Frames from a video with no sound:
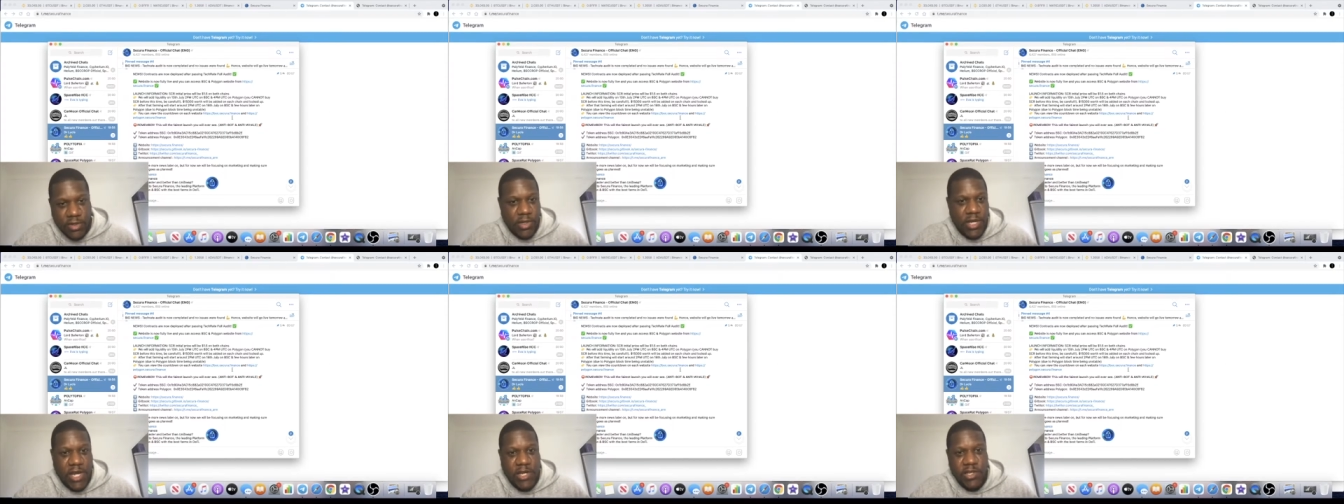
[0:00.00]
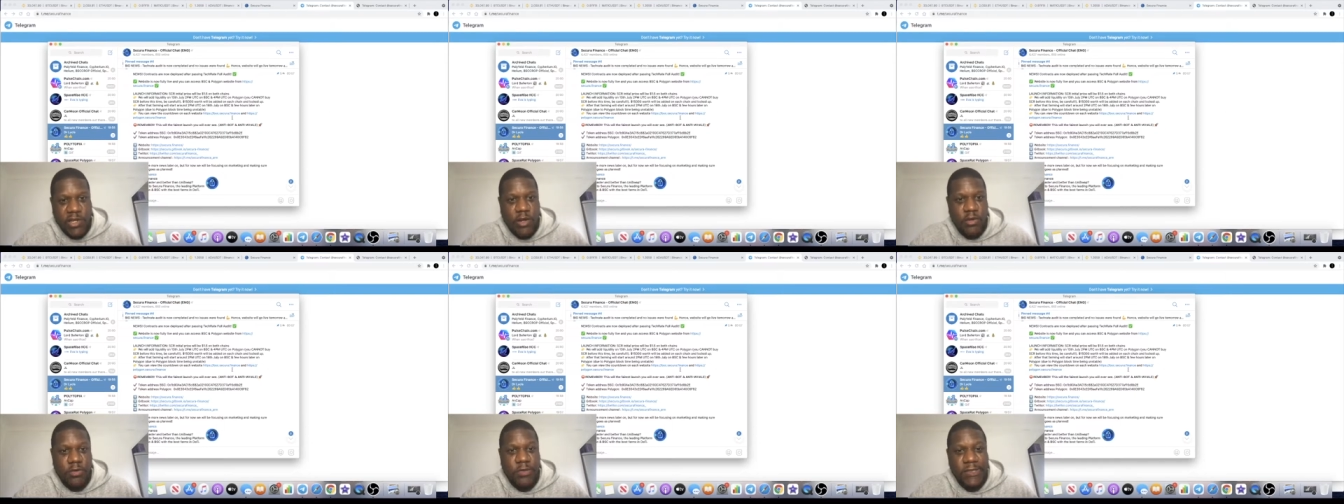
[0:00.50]
Okay,
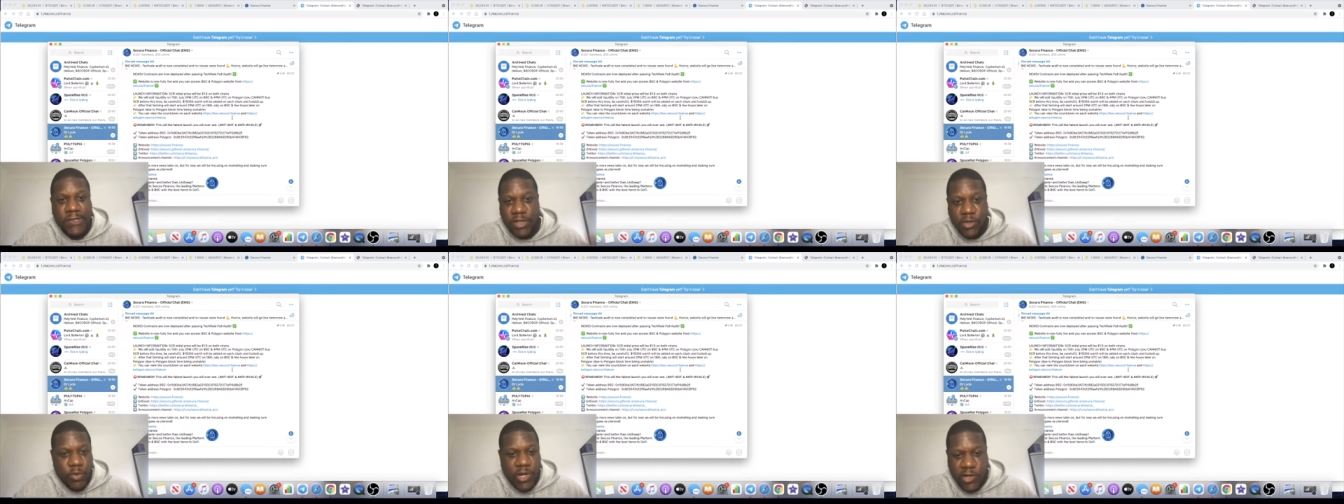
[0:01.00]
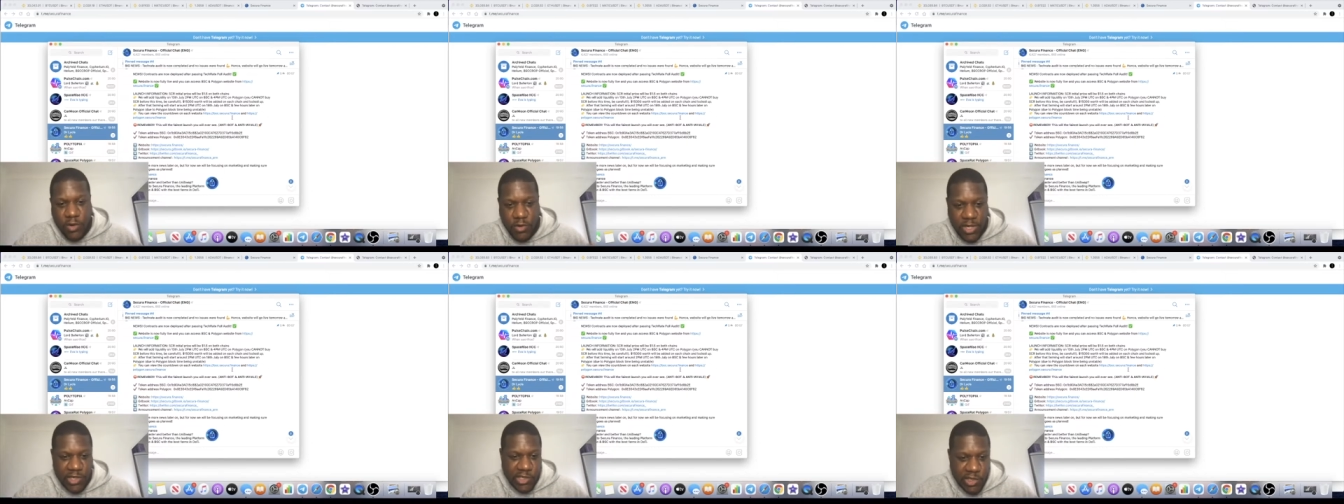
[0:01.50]
so we can
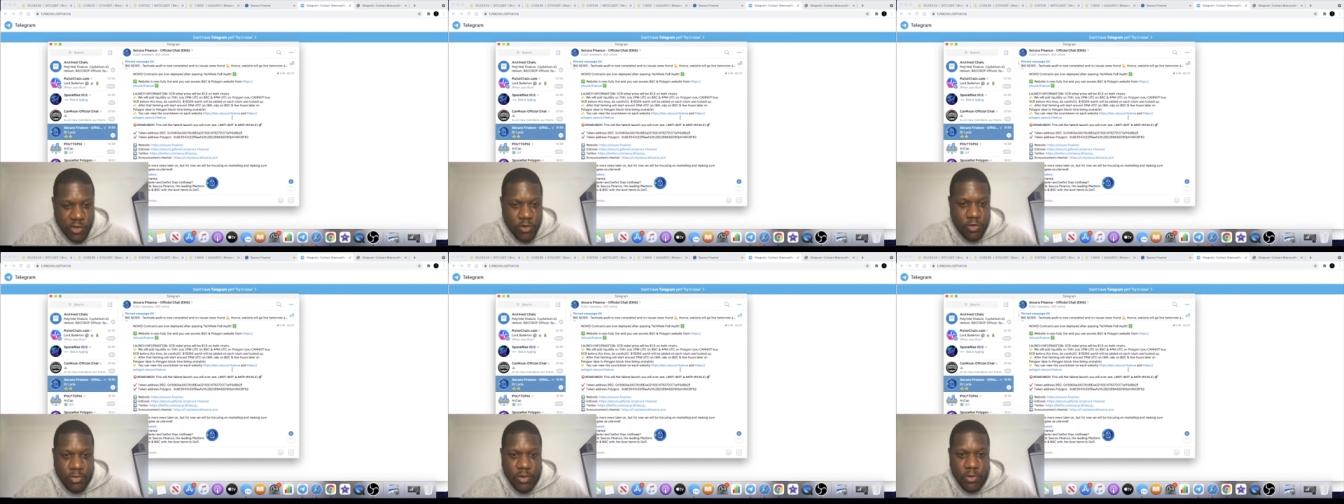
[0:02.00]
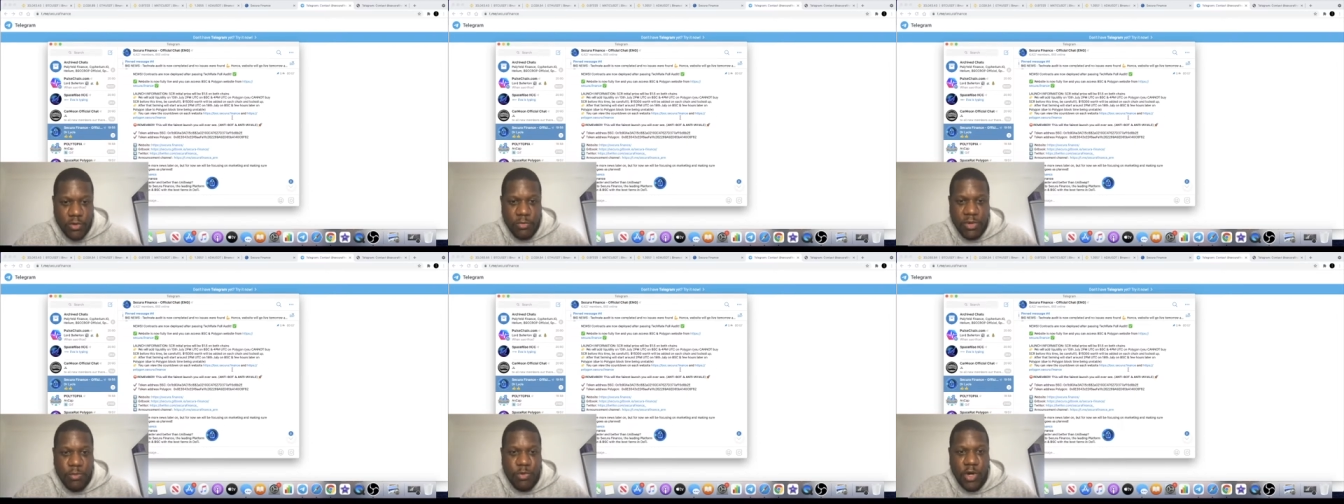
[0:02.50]
only assume who the
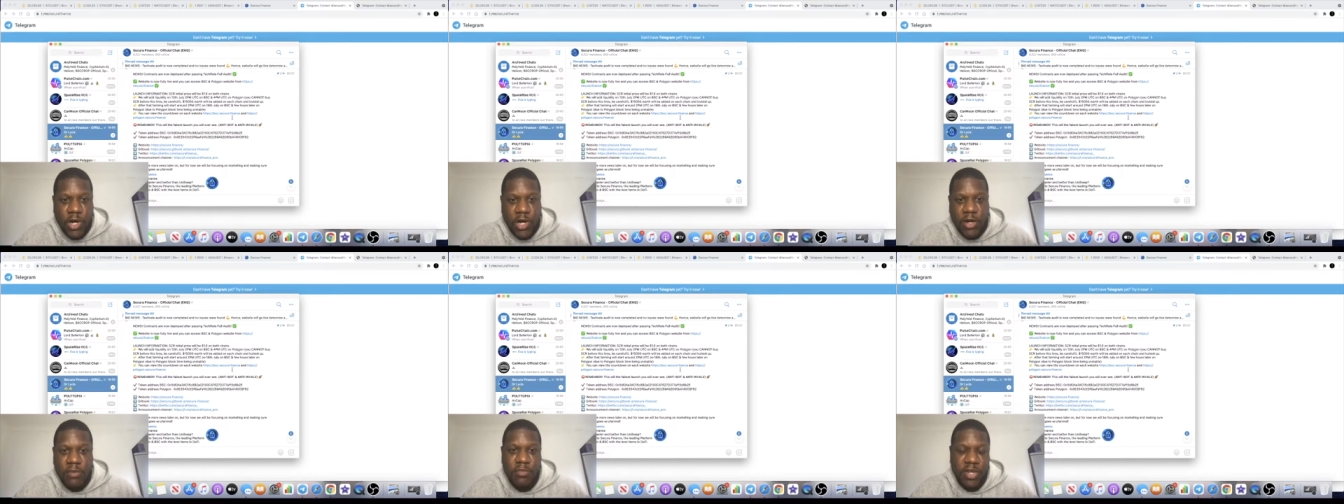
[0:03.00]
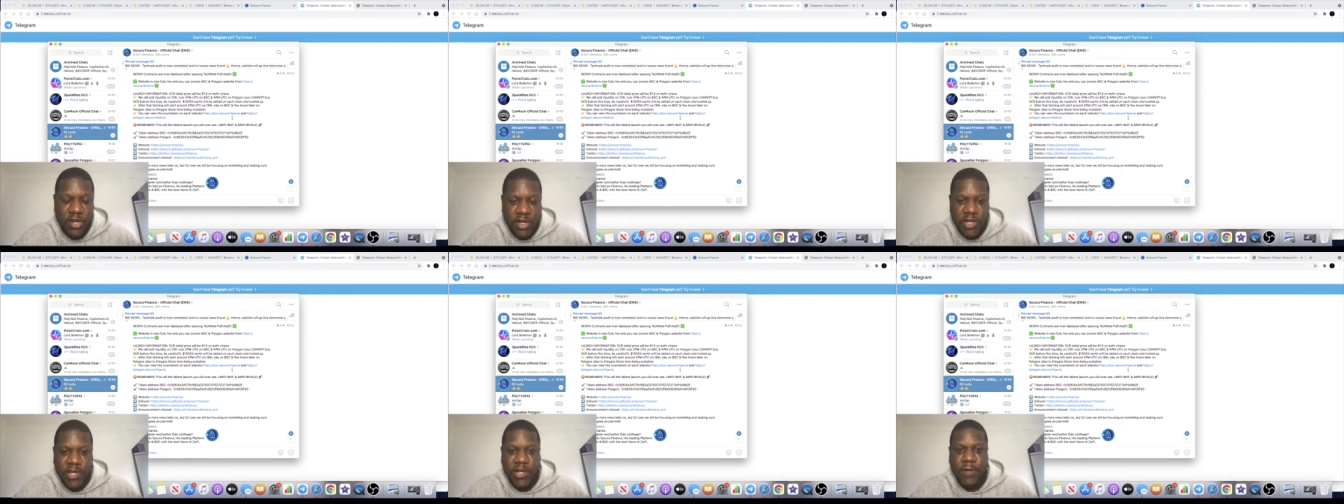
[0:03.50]
people are
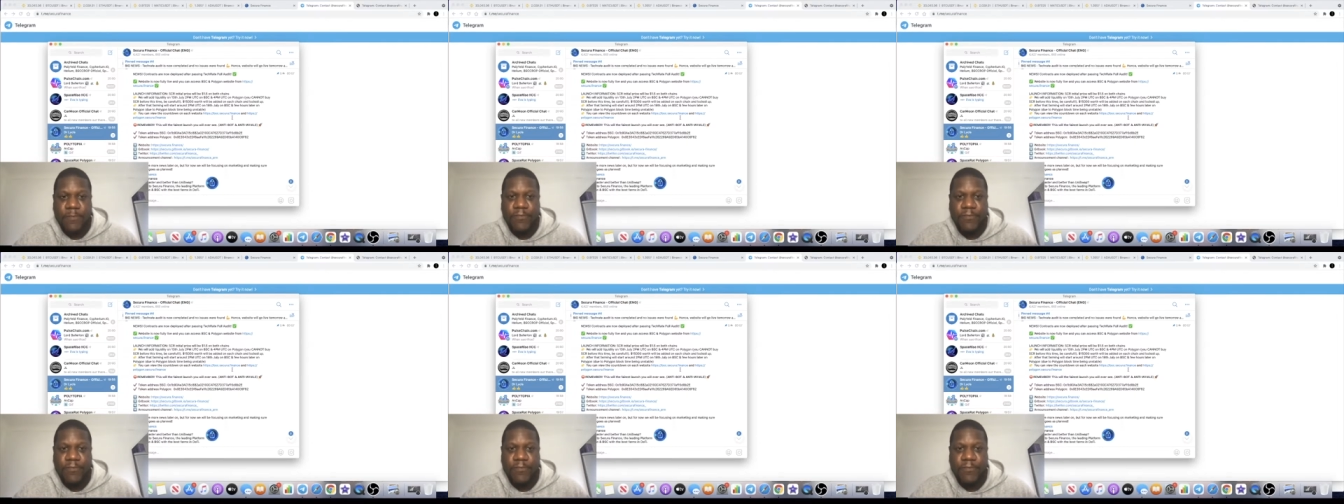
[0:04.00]
behind it.